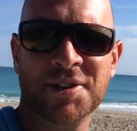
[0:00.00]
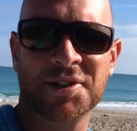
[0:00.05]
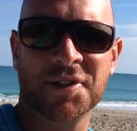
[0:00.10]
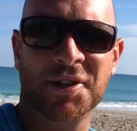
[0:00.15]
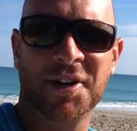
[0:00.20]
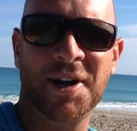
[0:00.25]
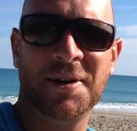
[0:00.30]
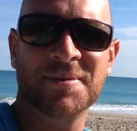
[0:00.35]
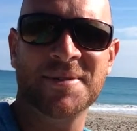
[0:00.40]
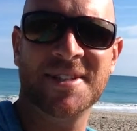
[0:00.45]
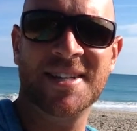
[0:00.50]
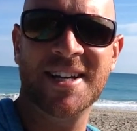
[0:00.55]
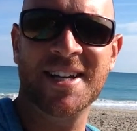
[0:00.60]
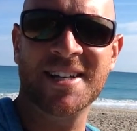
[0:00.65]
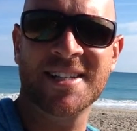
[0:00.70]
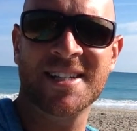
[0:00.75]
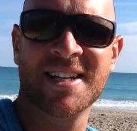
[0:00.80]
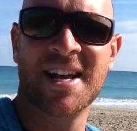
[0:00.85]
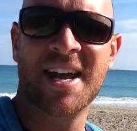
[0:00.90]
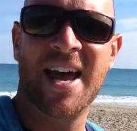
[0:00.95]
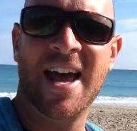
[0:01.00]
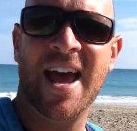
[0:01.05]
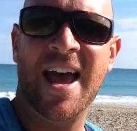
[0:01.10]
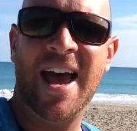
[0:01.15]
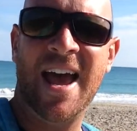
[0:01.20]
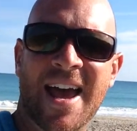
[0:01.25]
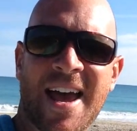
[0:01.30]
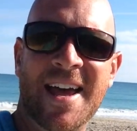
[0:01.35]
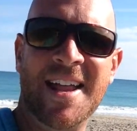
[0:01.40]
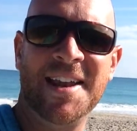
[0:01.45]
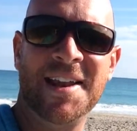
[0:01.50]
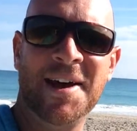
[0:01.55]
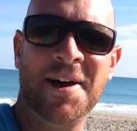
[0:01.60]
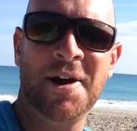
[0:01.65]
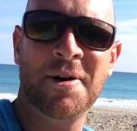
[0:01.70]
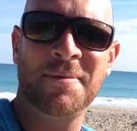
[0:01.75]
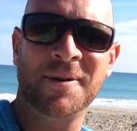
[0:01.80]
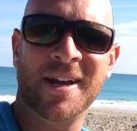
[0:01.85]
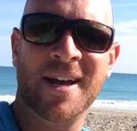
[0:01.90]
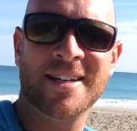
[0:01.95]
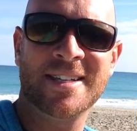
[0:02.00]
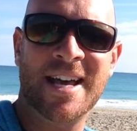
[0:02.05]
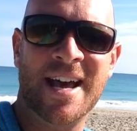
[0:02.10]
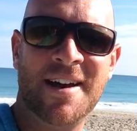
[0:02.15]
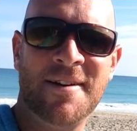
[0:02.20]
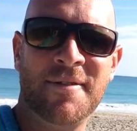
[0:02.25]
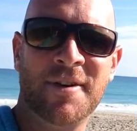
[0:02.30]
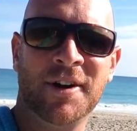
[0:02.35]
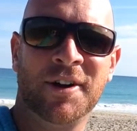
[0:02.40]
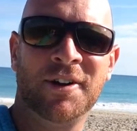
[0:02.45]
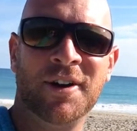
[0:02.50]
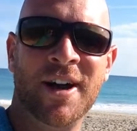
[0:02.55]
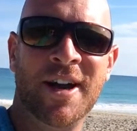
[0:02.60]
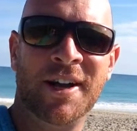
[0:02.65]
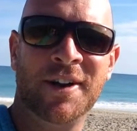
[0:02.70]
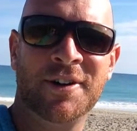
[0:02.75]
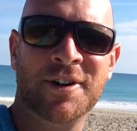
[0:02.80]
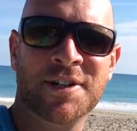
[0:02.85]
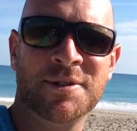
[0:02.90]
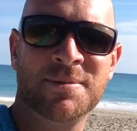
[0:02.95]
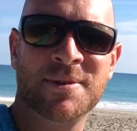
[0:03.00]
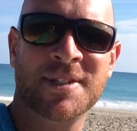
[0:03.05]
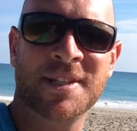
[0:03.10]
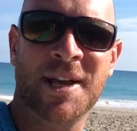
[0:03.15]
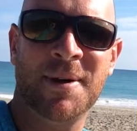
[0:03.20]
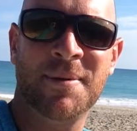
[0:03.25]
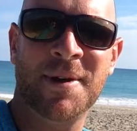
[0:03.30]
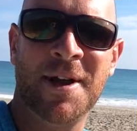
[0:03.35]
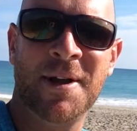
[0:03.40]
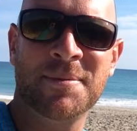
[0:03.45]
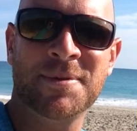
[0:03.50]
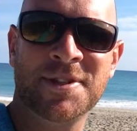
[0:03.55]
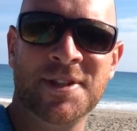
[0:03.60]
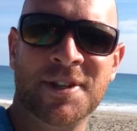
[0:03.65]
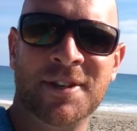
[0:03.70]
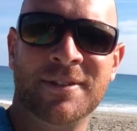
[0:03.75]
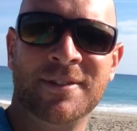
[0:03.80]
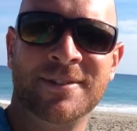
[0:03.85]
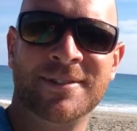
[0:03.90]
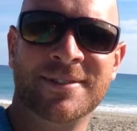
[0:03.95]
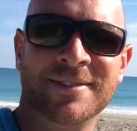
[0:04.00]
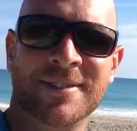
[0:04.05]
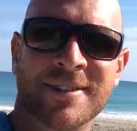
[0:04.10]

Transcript: So come see us, and I uh, hope you guys have a great Christmas coming up soon.